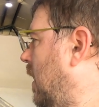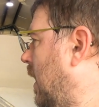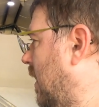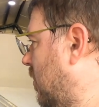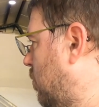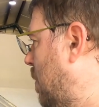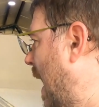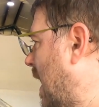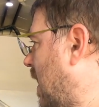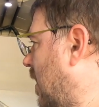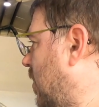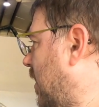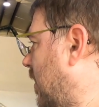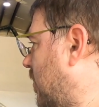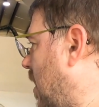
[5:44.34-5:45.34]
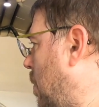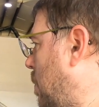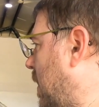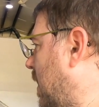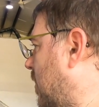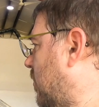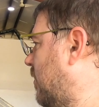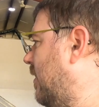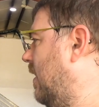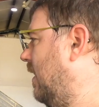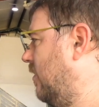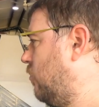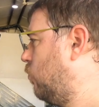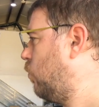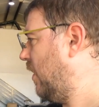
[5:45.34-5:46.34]
and it's backing things up and it's,
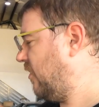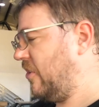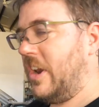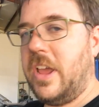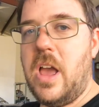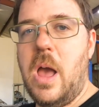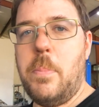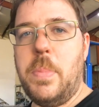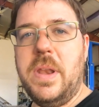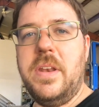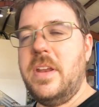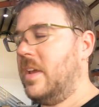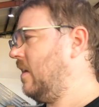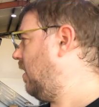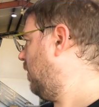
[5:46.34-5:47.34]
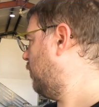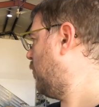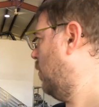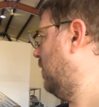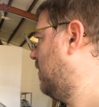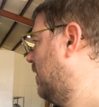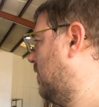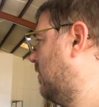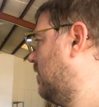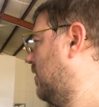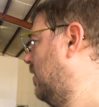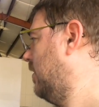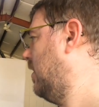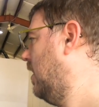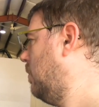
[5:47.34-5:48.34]
it's richening up. And of course,
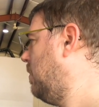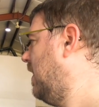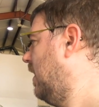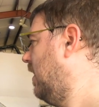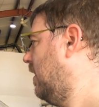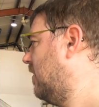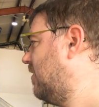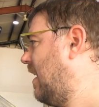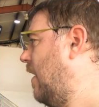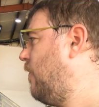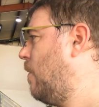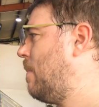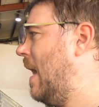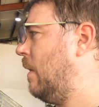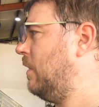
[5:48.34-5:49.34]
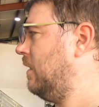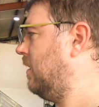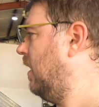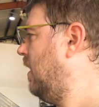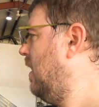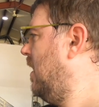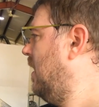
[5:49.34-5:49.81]
it's going to be a little safe about it.